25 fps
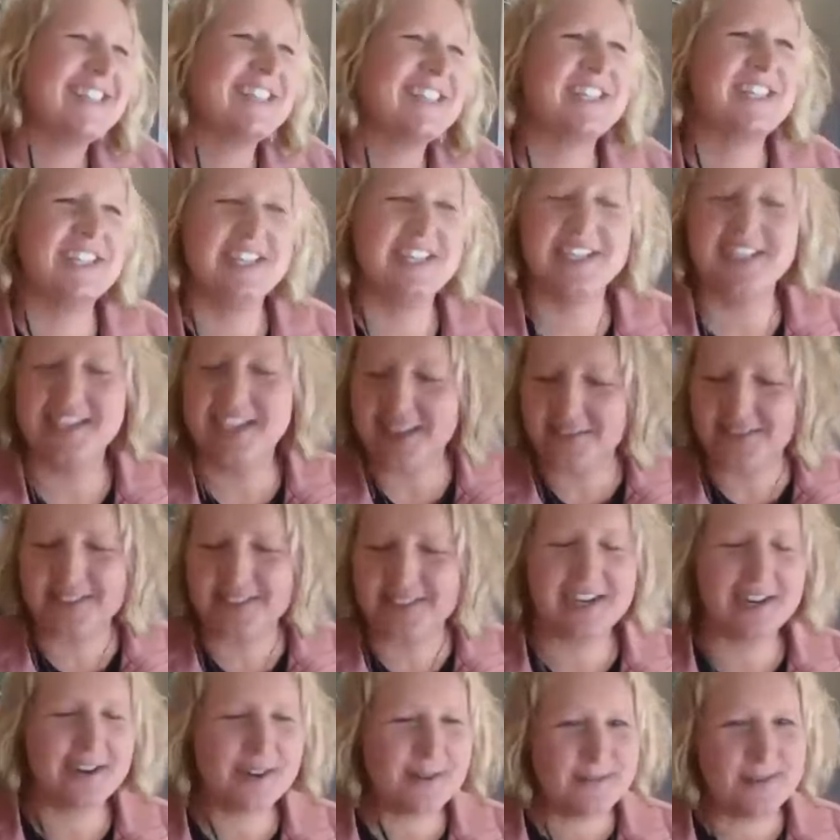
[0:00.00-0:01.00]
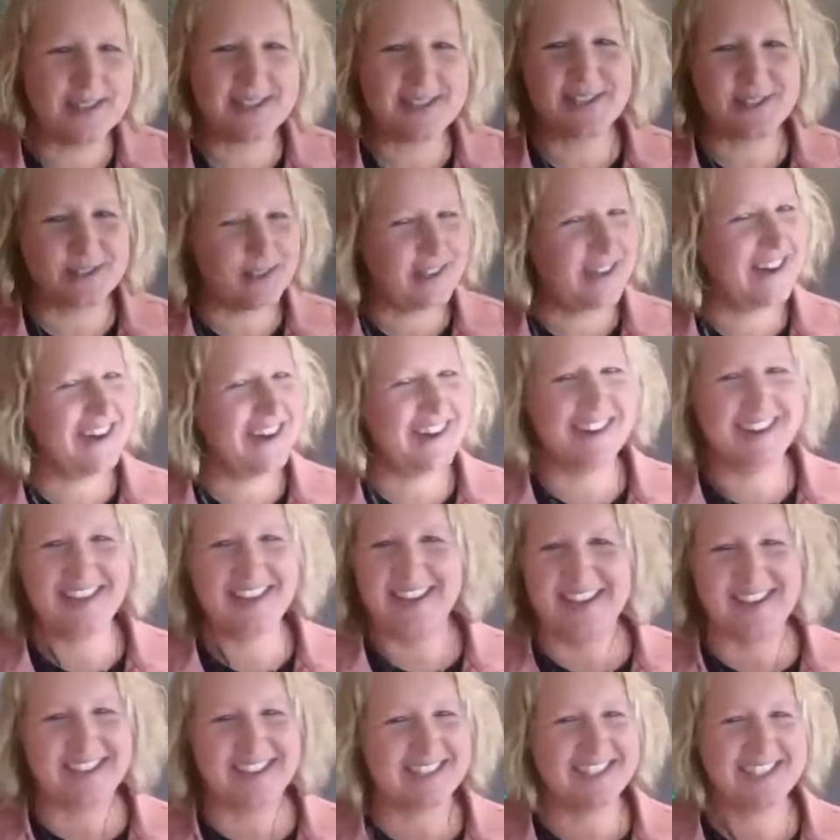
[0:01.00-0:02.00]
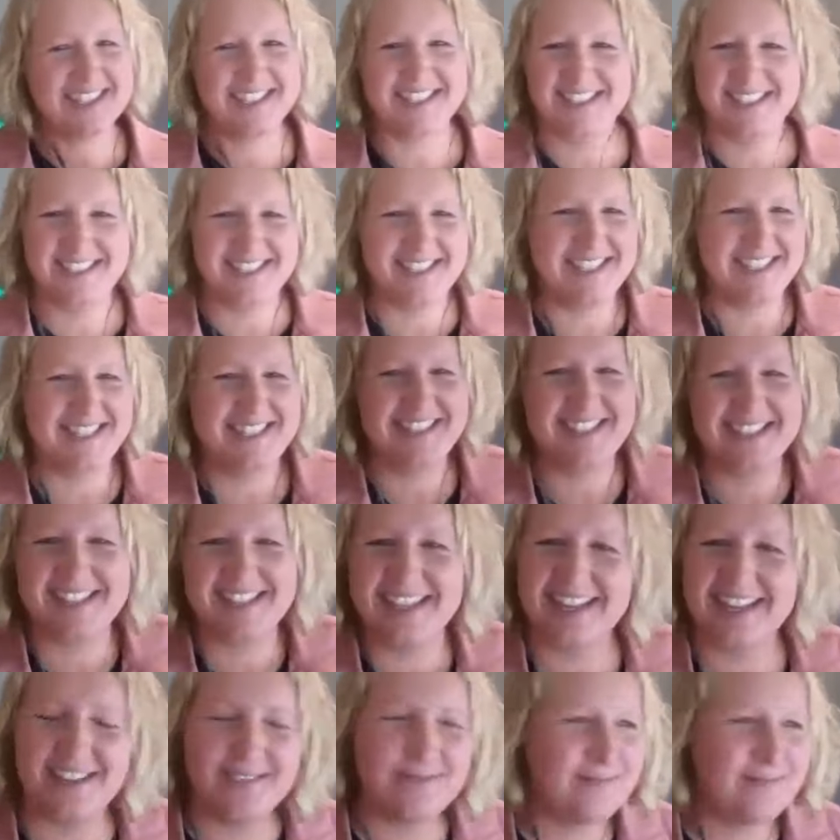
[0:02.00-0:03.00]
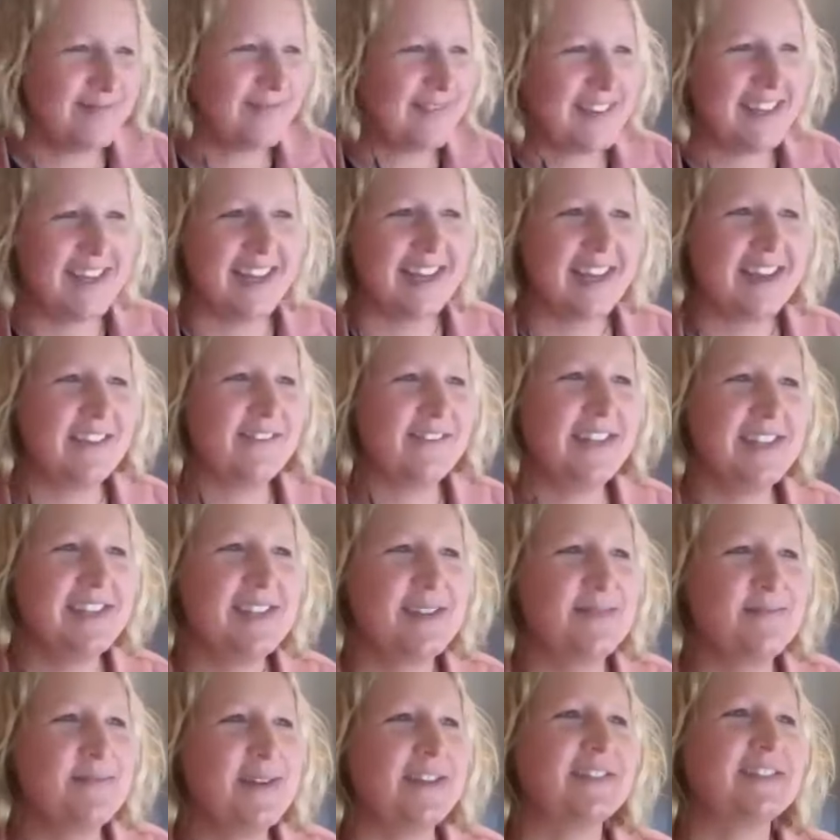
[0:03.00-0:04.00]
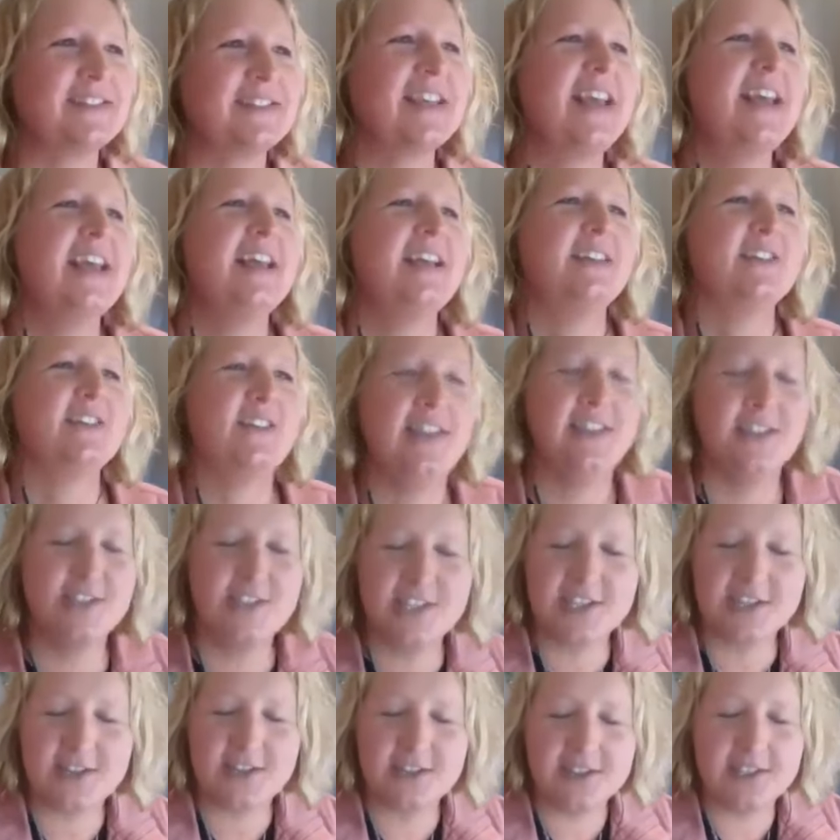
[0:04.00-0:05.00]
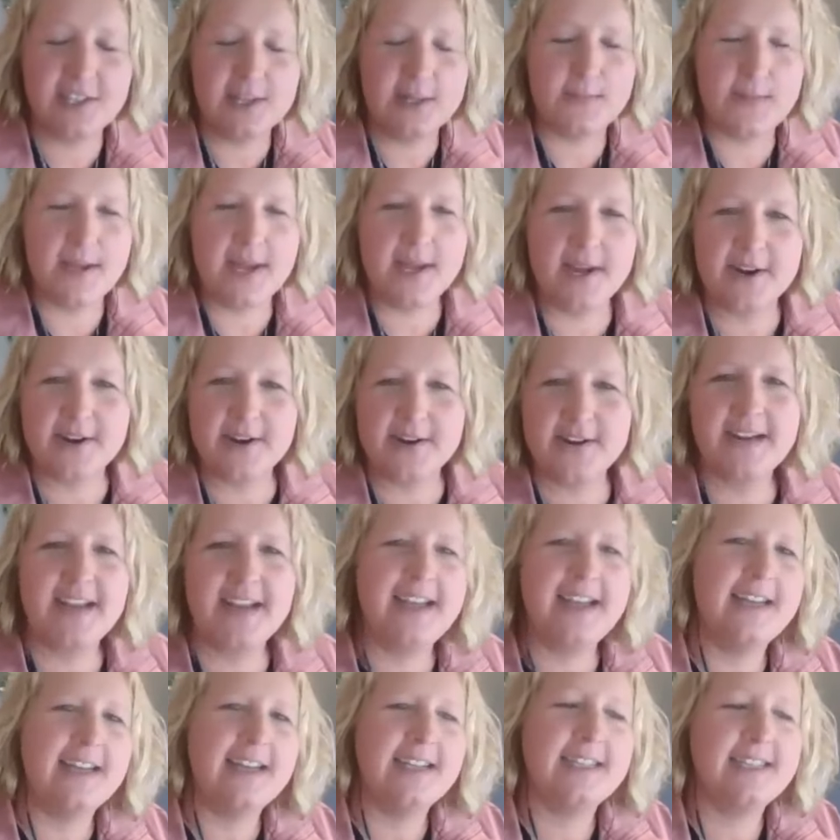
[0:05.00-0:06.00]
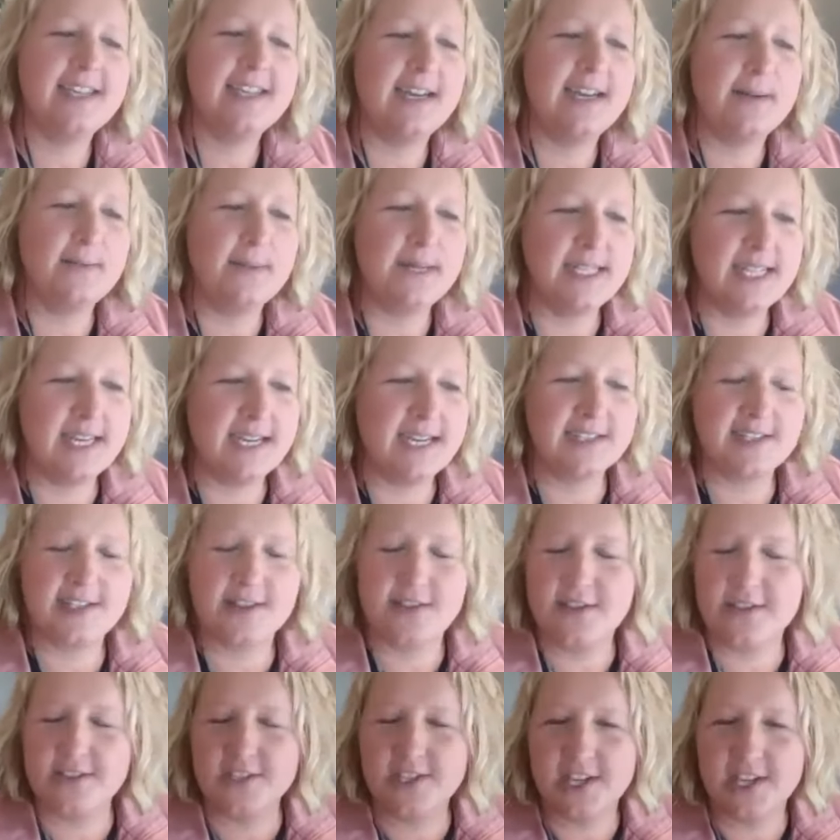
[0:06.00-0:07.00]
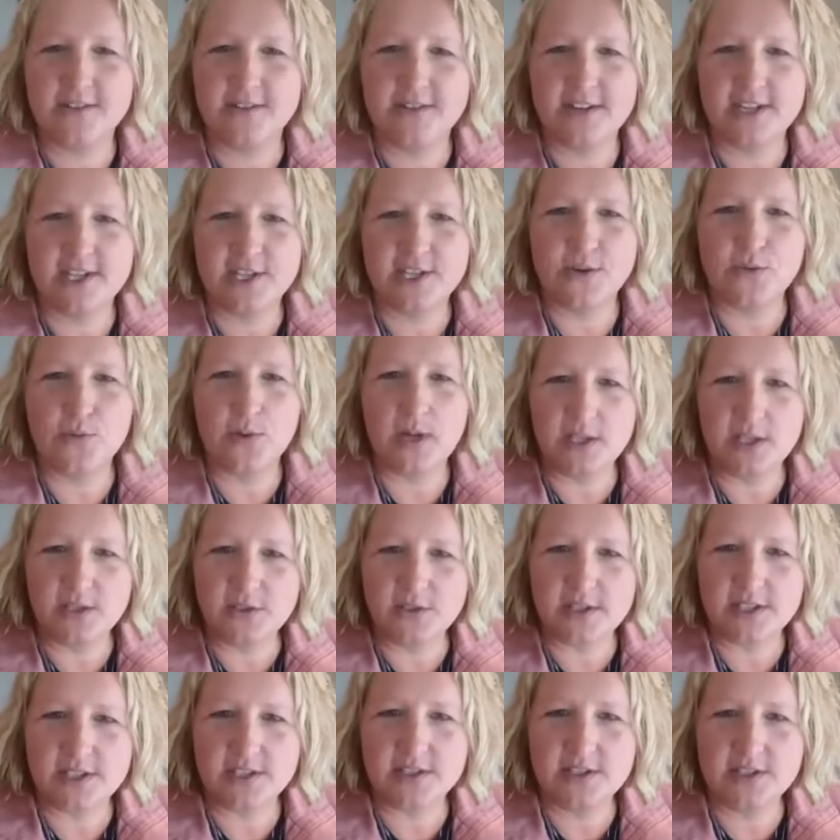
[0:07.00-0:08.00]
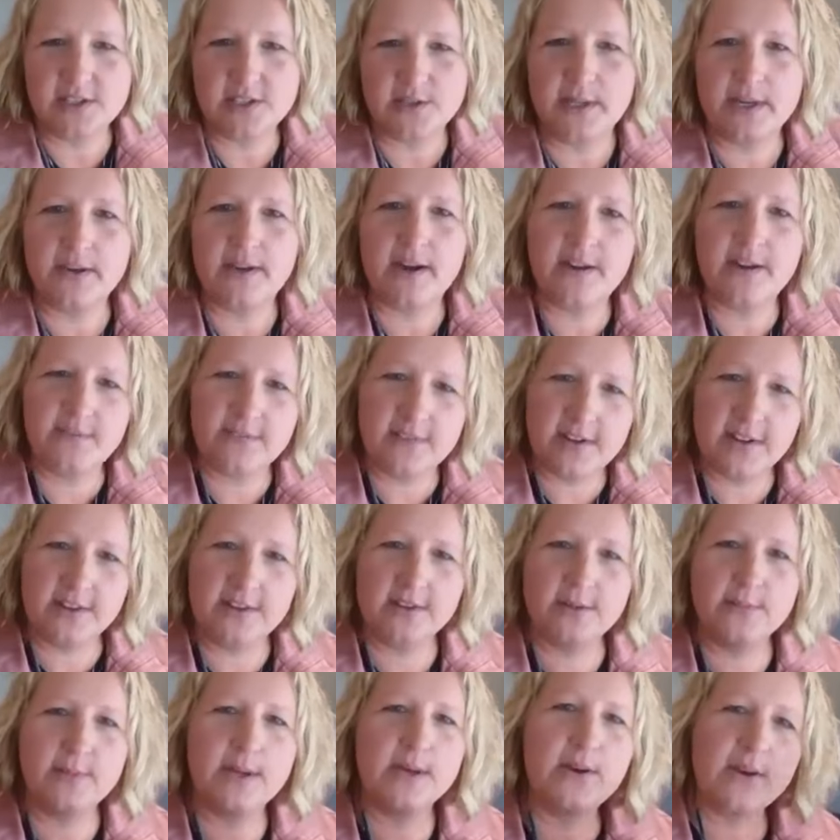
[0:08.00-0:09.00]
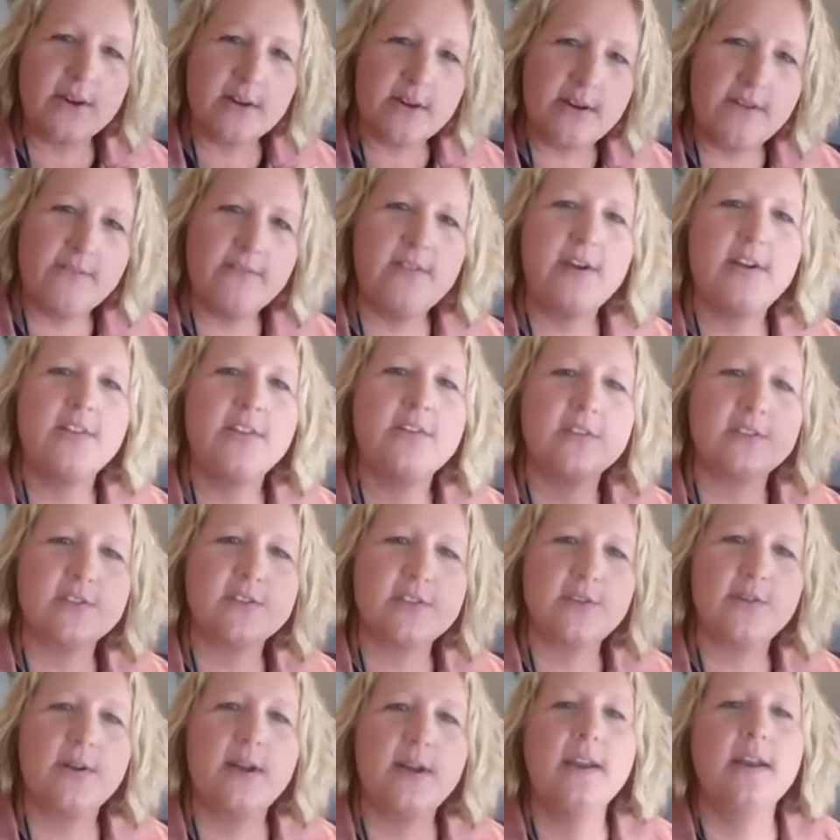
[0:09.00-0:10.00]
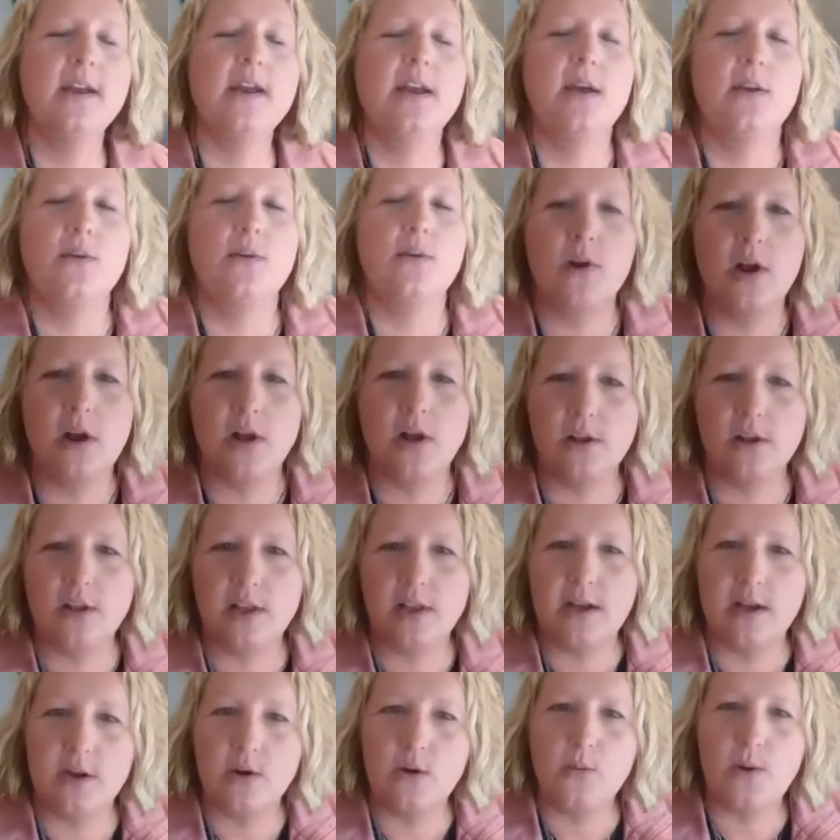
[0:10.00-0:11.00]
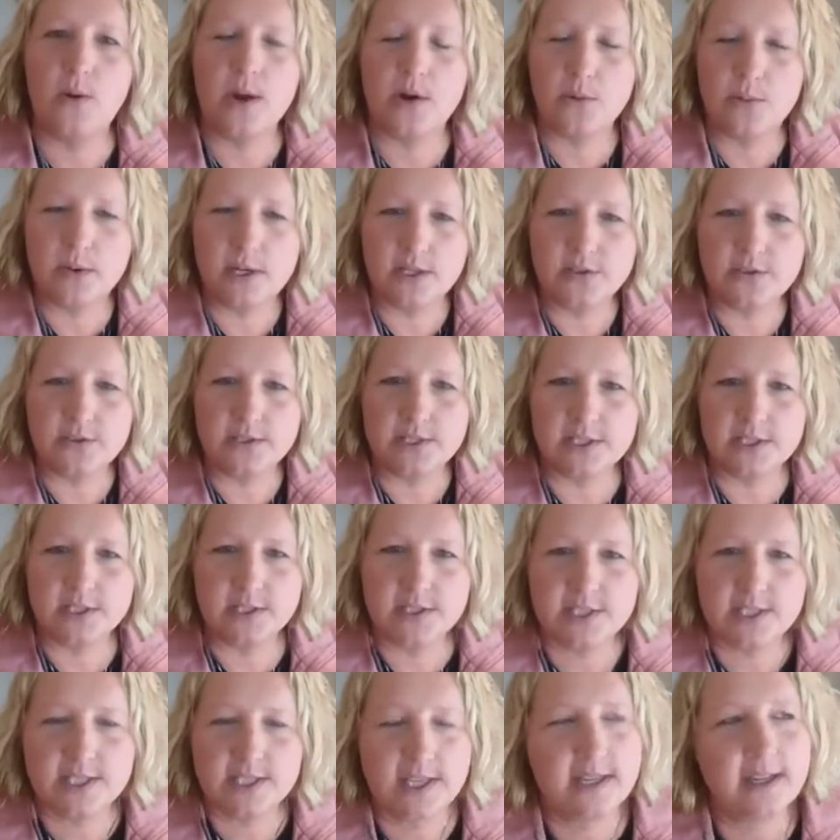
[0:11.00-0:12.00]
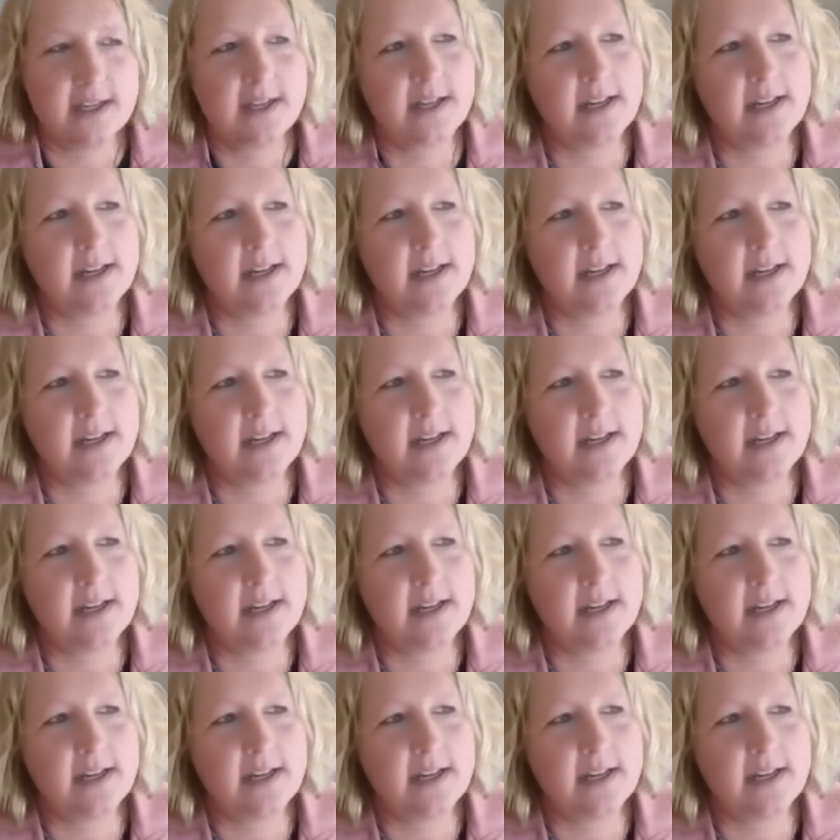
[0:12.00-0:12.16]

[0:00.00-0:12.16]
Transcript: She didn't take retirement too long. Yeah, she's like, I got to find something else. So now she's currently the mayor. And my dad is a third generation well driller. So my grandfather, my great grandfather and so on, we're all water well drillers.